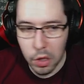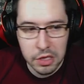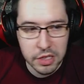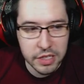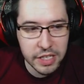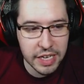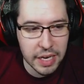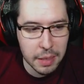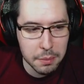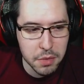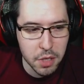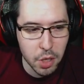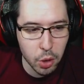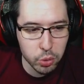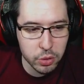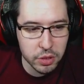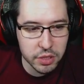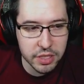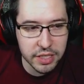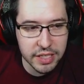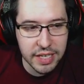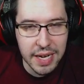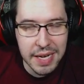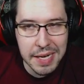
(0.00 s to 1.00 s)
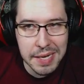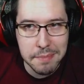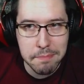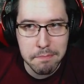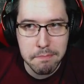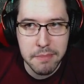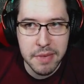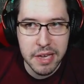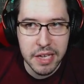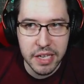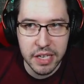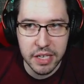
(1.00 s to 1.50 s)
thing I'm noticing
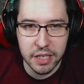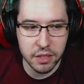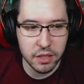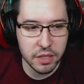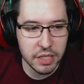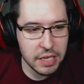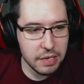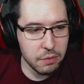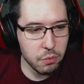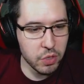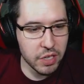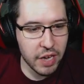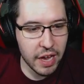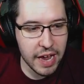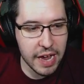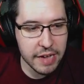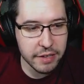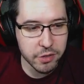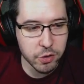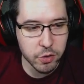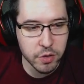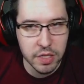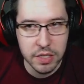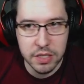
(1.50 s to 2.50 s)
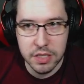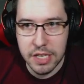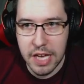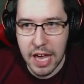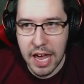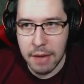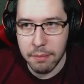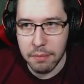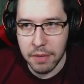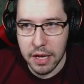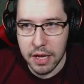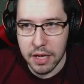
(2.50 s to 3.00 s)
immediately when I enter this
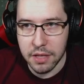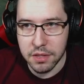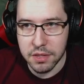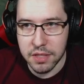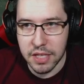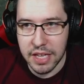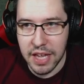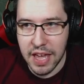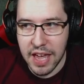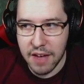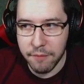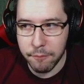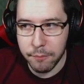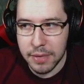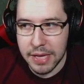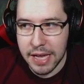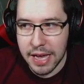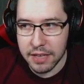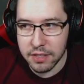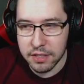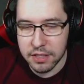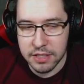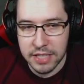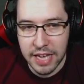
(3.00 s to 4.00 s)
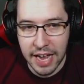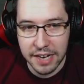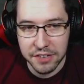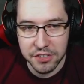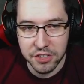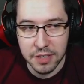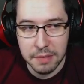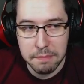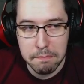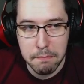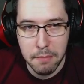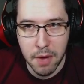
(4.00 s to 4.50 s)
game is the FPS is
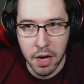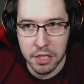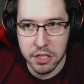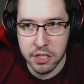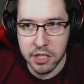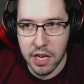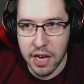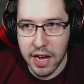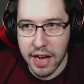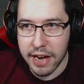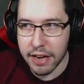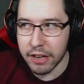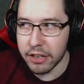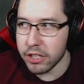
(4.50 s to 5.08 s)
actually much higher.